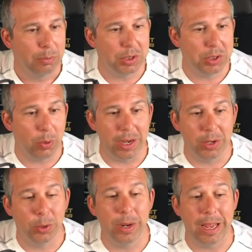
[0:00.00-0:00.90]
What's quite
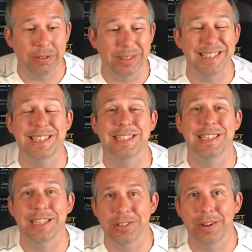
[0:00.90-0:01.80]
cool here is this is
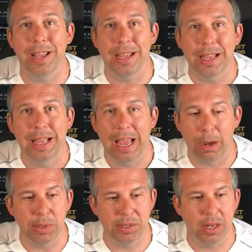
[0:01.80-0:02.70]
literally how
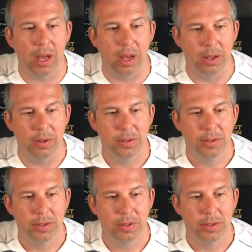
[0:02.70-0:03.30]
we start.